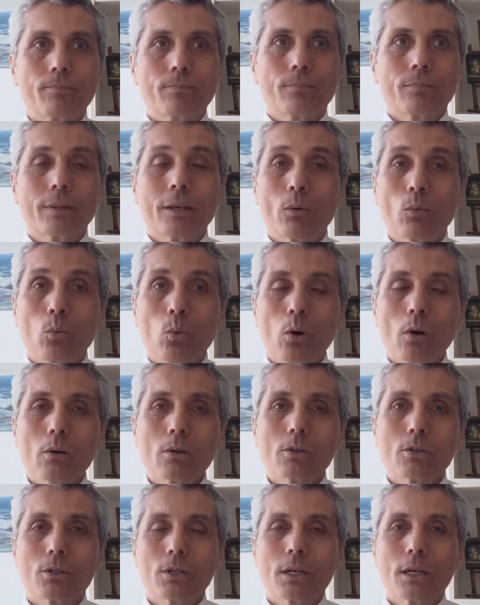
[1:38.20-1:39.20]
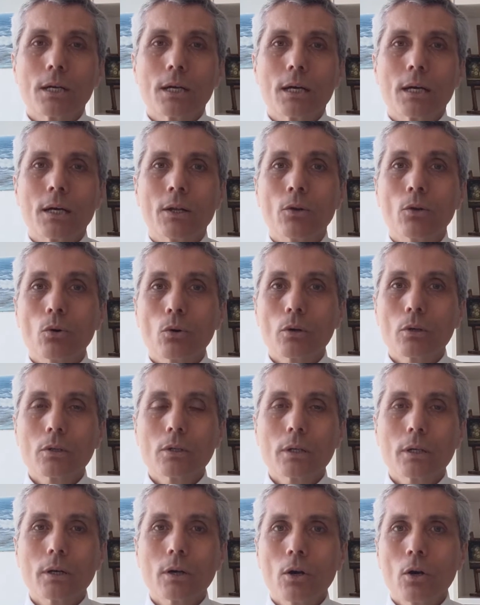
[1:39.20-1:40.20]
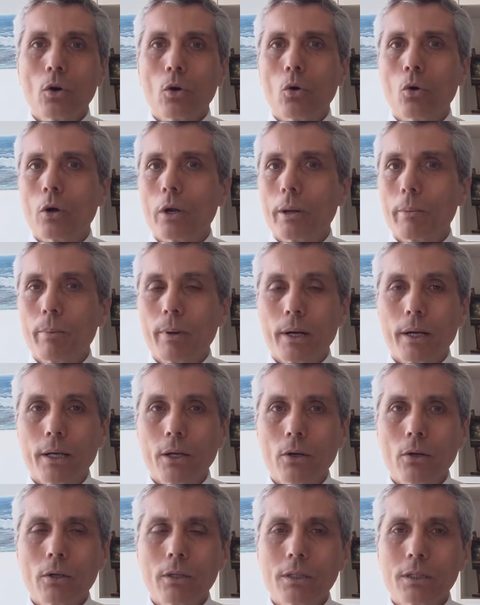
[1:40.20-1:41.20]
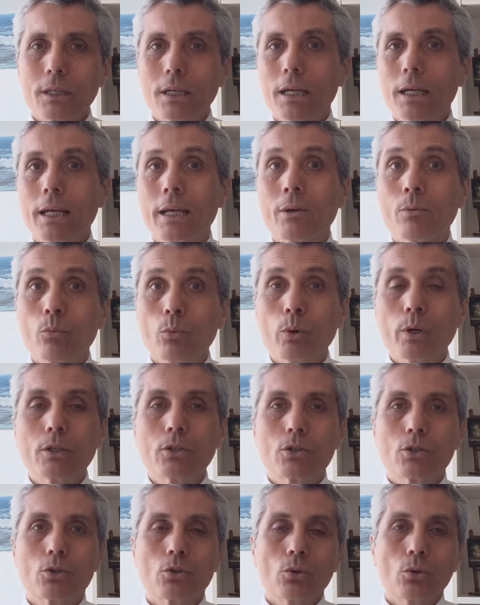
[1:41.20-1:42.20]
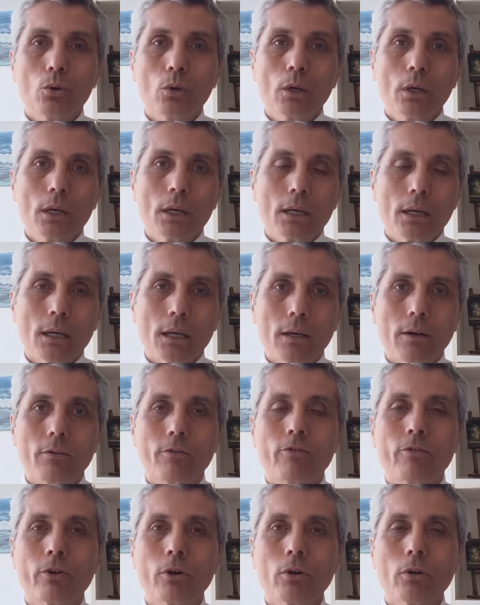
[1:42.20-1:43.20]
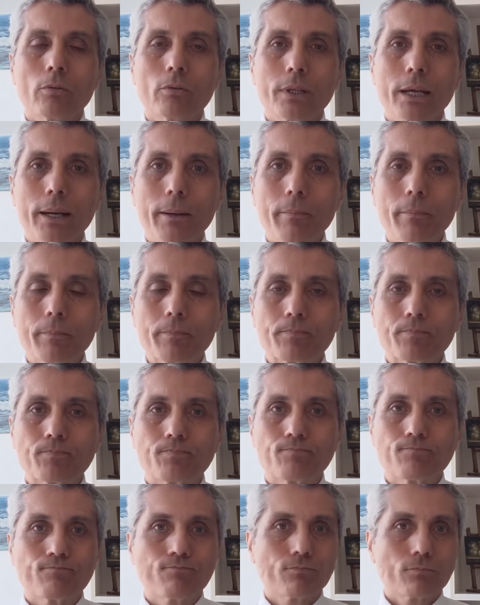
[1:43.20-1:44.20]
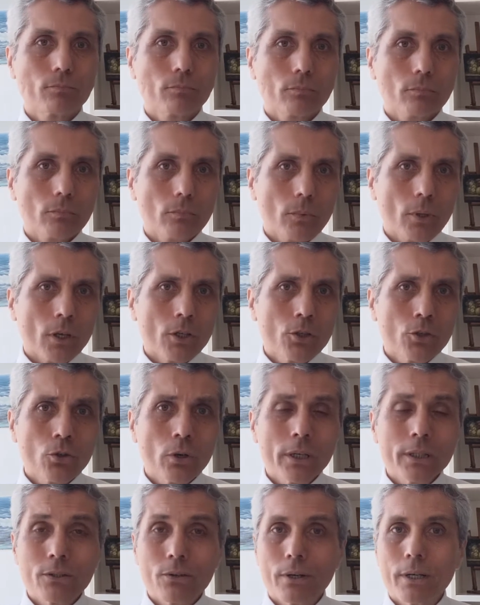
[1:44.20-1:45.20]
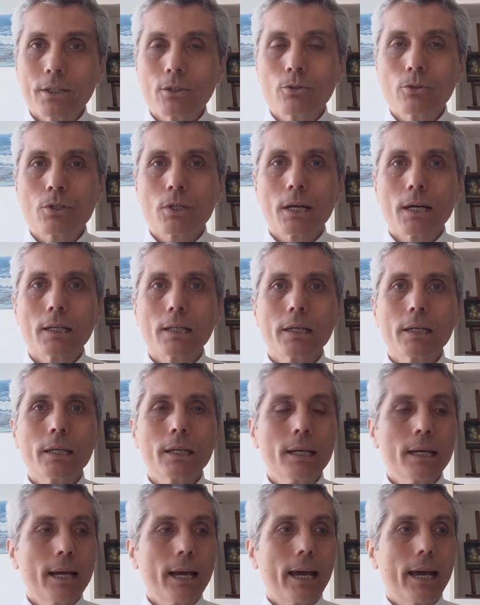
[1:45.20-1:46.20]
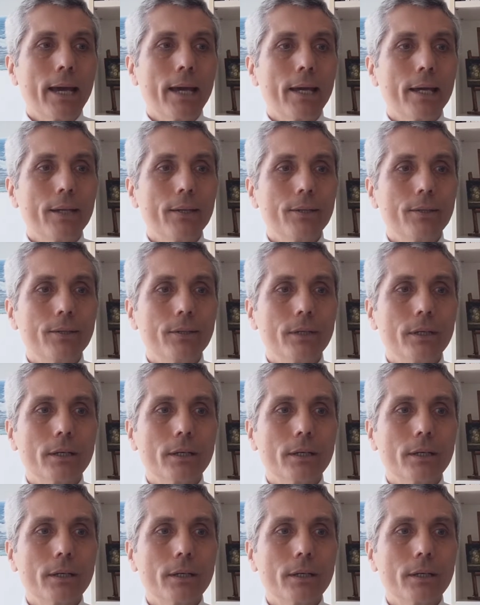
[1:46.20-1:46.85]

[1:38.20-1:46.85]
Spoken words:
there was an order or a priority in which to follow them. So I tried to study, and